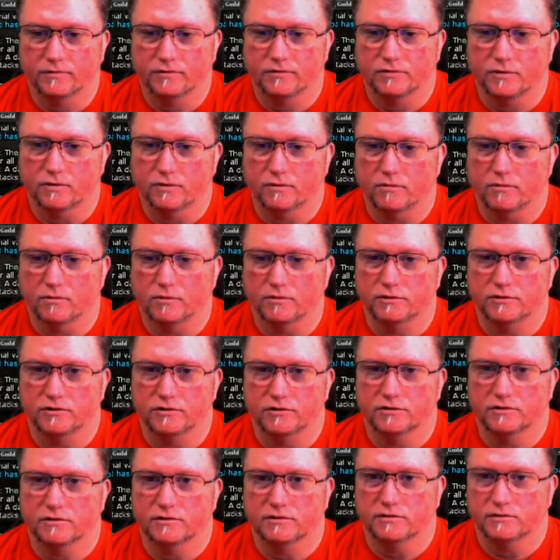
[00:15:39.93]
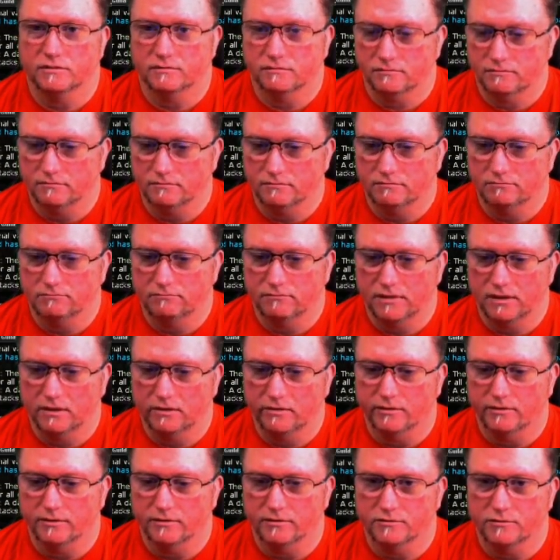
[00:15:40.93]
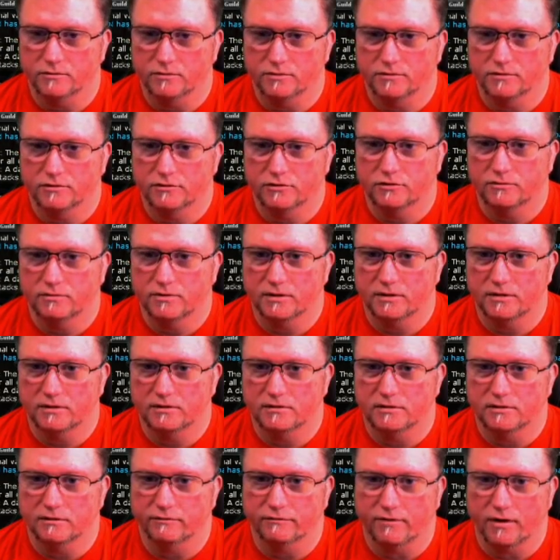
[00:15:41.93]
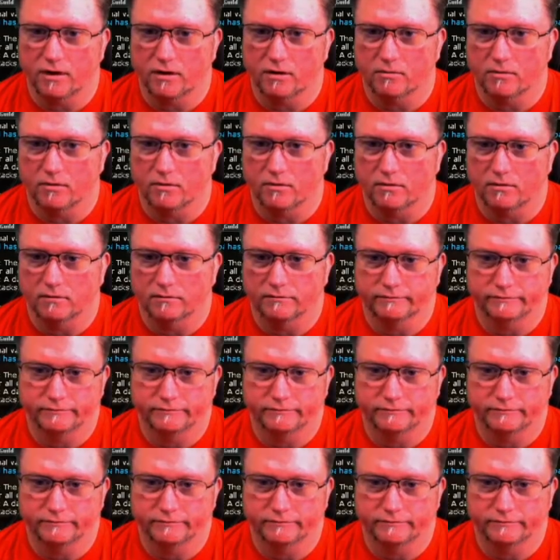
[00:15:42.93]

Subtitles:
so we'll just, you know, this one should be easy. Fireball.